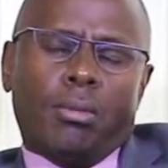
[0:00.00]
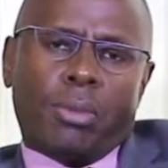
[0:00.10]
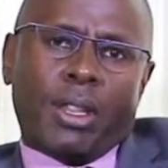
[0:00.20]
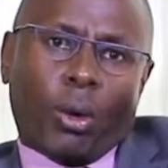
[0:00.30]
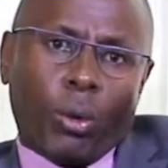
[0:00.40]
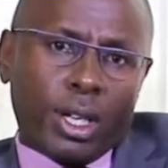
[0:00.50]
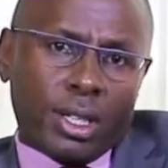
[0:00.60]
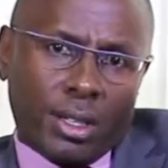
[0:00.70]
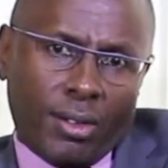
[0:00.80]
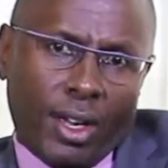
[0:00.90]
by the quantity
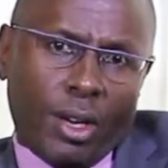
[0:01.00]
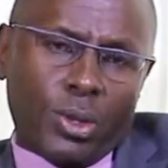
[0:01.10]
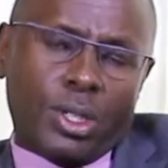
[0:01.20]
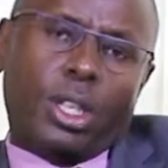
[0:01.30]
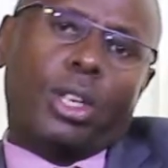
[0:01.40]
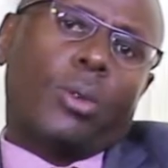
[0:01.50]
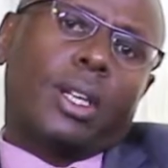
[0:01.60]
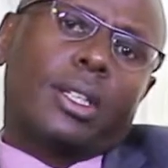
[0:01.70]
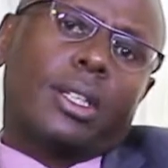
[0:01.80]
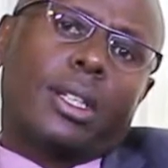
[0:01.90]
surveyor, who is a
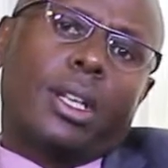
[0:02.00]
QS,